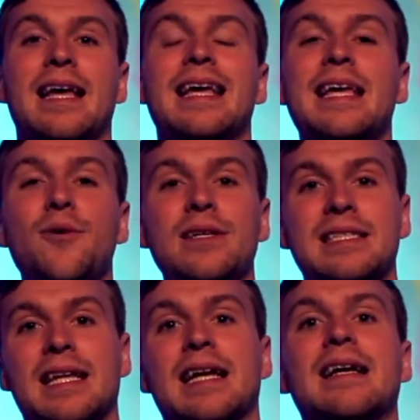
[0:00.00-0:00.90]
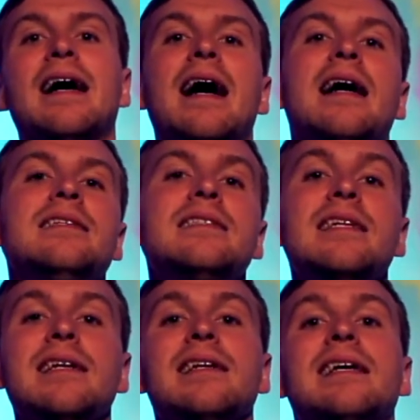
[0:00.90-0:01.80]
He was in a
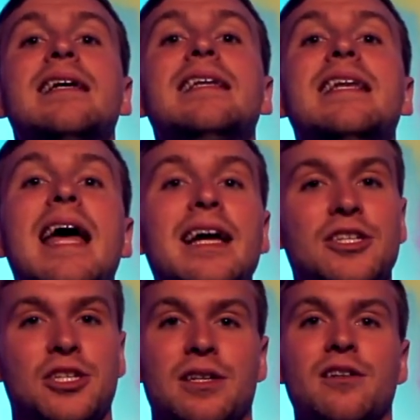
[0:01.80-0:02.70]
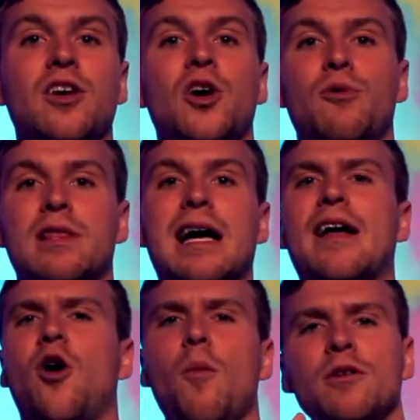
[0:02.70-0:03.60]
constant connection with
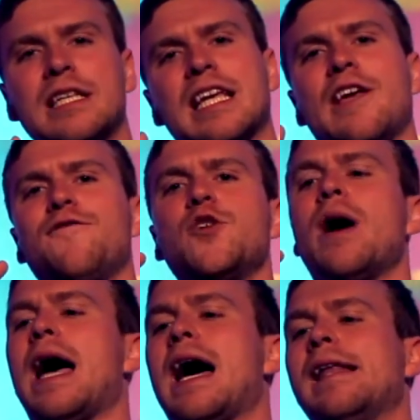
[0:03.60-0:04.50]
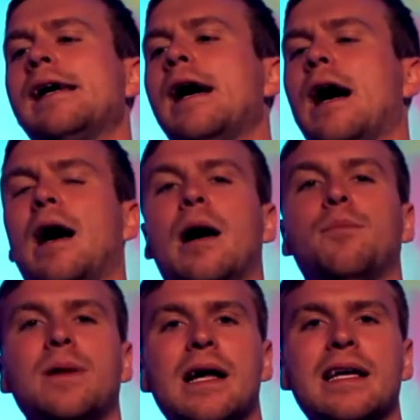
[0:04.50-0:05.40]
God, almost like if you had a
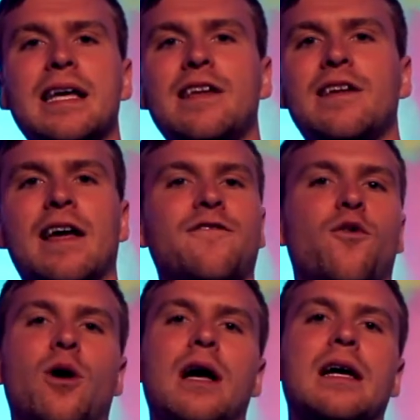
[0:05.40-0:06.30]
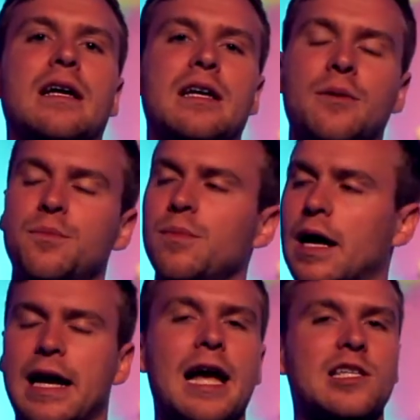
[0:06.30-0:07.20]
plug-in like for an
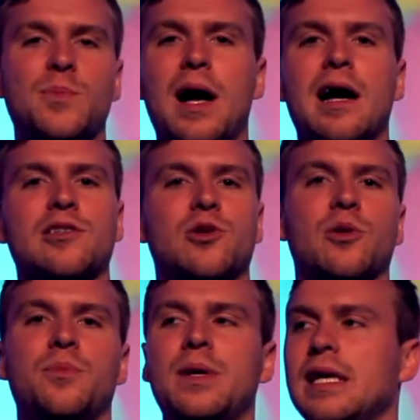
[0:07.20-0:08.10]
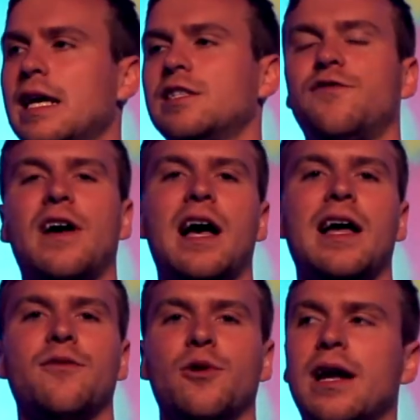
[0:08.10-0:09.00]
Xbox or a
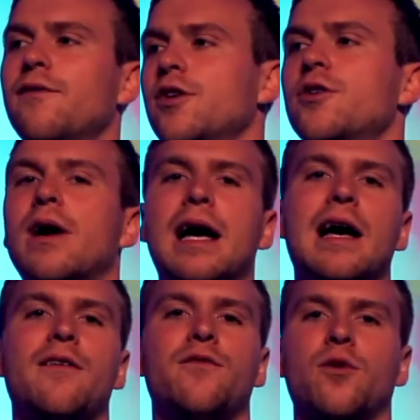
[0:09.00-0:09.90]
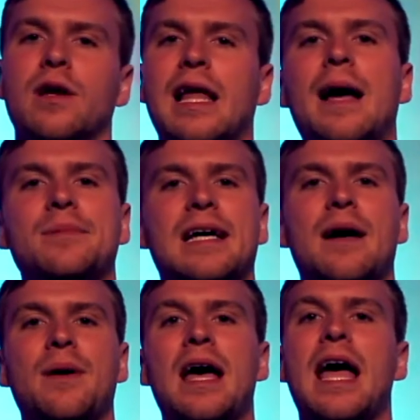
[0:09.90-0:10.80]
PS5 or whatever you have or a
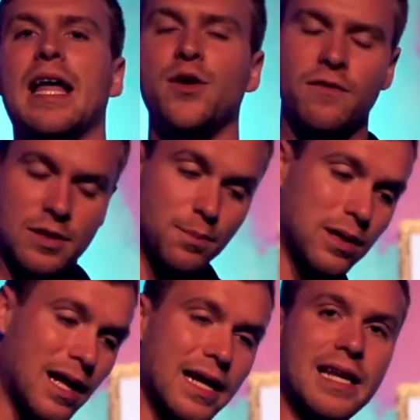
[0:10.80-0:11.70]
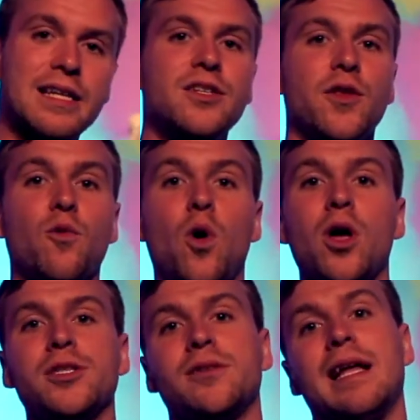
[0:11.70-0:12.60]
laptop, and you have to plug it into the
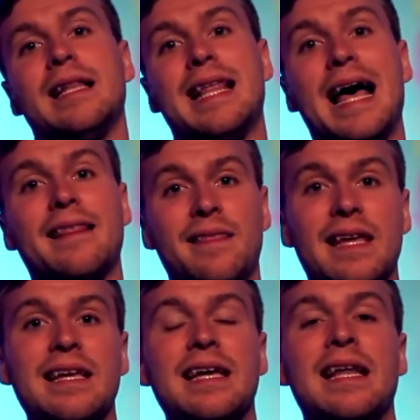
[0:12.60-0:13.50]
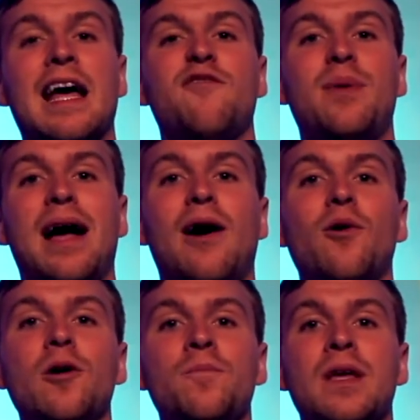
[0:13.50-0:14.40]
wall so that that thing can have
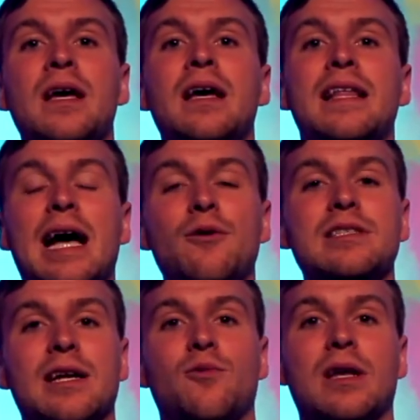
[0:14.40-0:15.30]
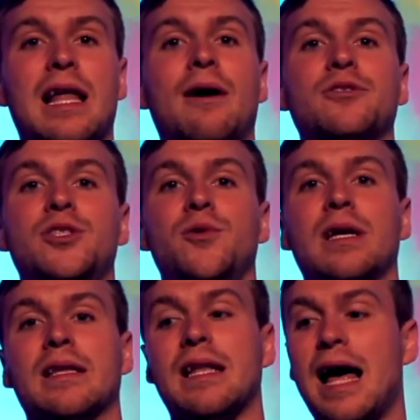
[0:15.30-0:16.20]
power. That was like what Lot was
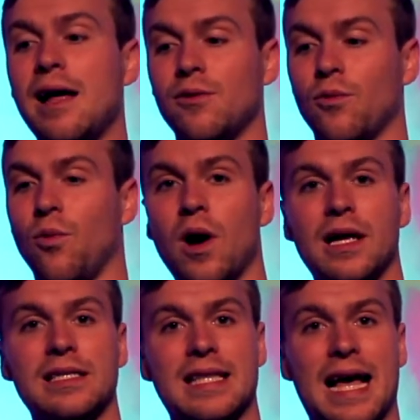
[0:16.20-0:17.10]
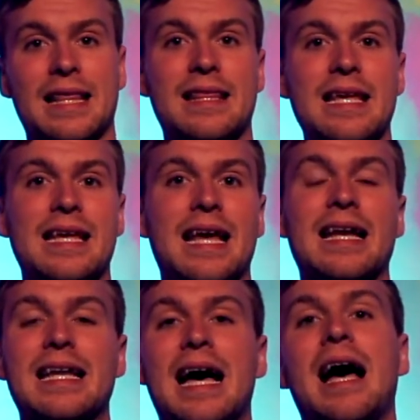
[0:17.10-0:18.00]
doing. Lot was that thing
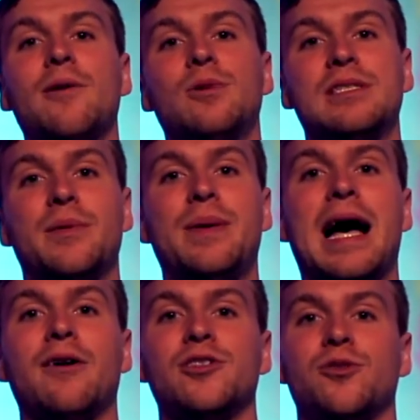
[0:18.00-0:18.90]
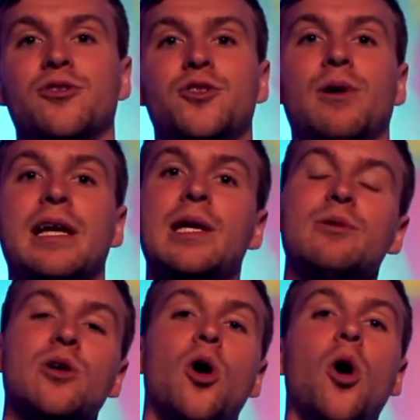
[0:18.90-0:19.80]
and God was the power source to where he
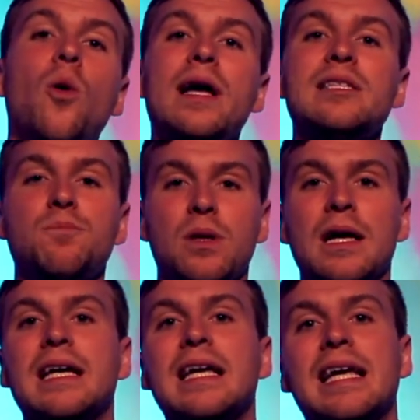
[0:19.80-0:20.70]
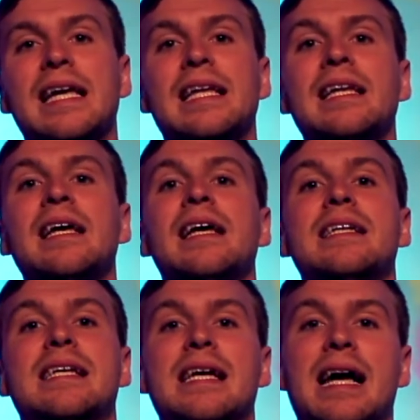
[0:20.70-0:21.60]
was always plugging in
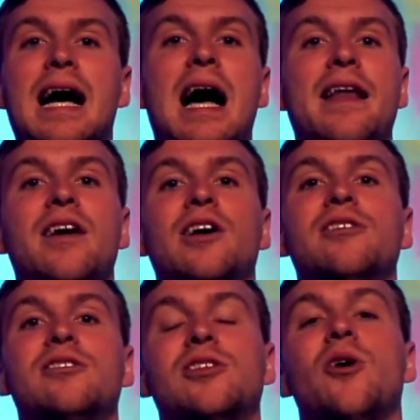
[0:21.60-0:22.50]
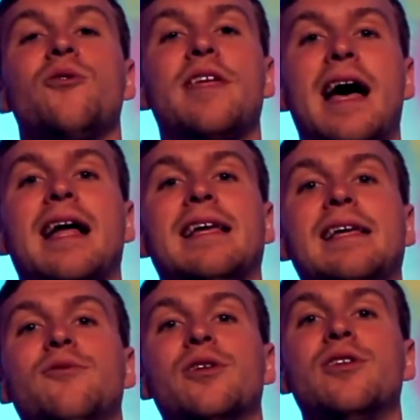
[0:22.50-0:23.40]
to God so that
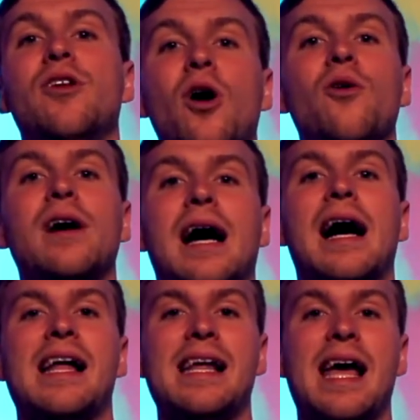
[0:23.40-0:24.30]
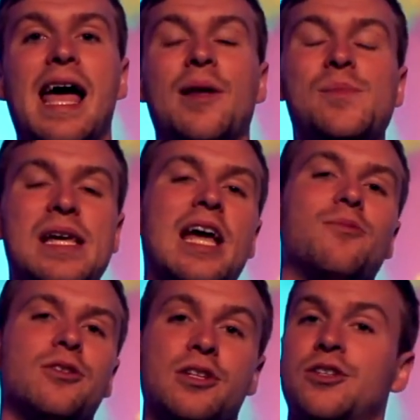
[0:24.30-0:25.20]
he would know God and be
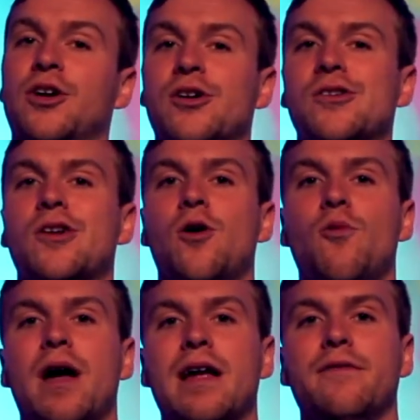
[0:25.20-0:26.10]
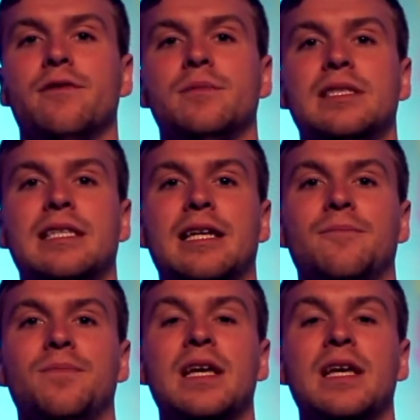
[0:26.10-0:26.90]
able to turn away from sin.